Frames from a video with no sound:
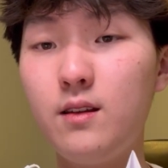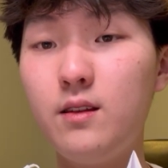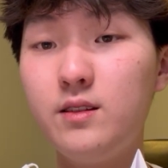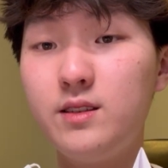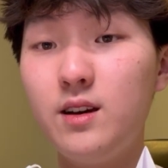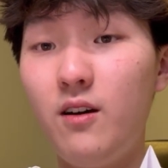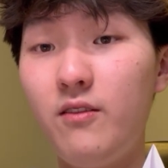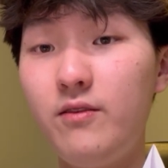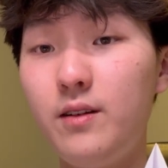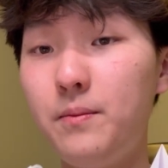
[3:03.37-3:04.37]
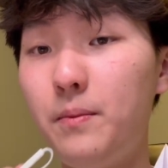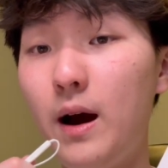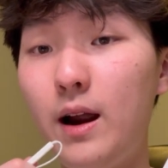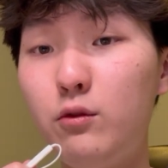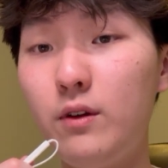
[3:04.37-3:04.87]
the self,
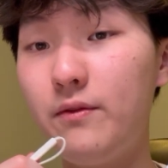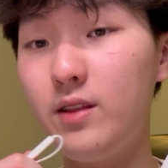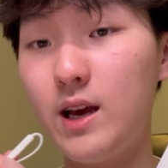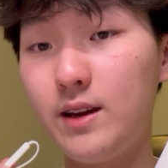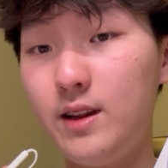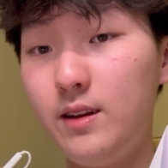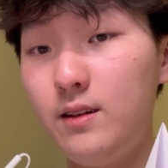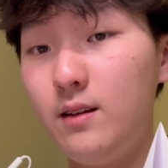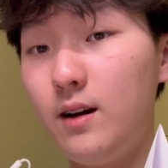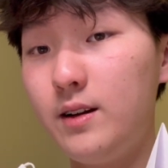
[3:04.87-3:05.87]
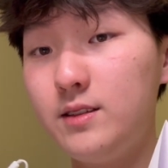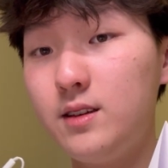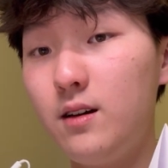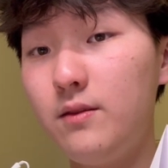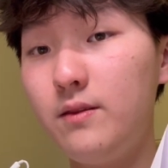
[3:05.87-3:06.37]
by reflecting on
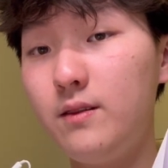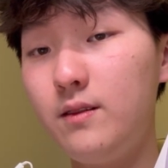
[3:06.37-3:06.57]
itself,